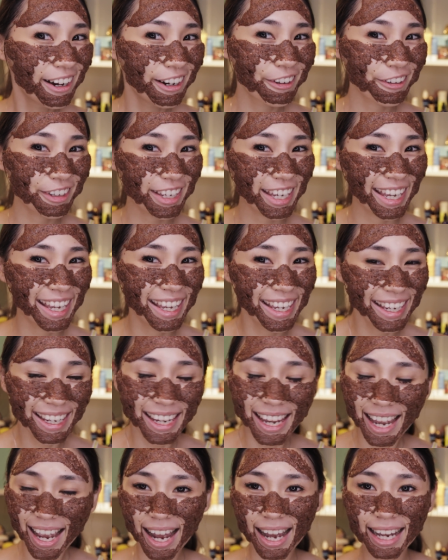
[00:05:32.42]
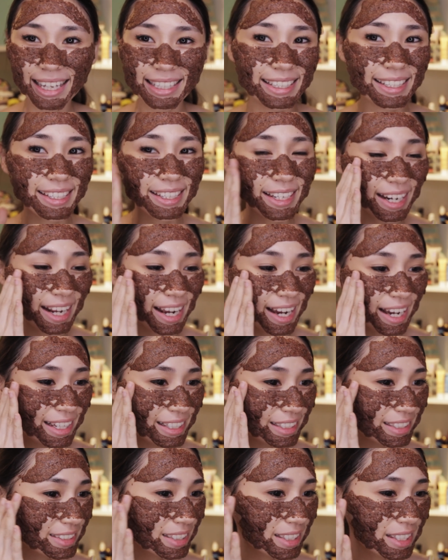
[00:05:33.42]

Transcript: Okay, I did it, guys.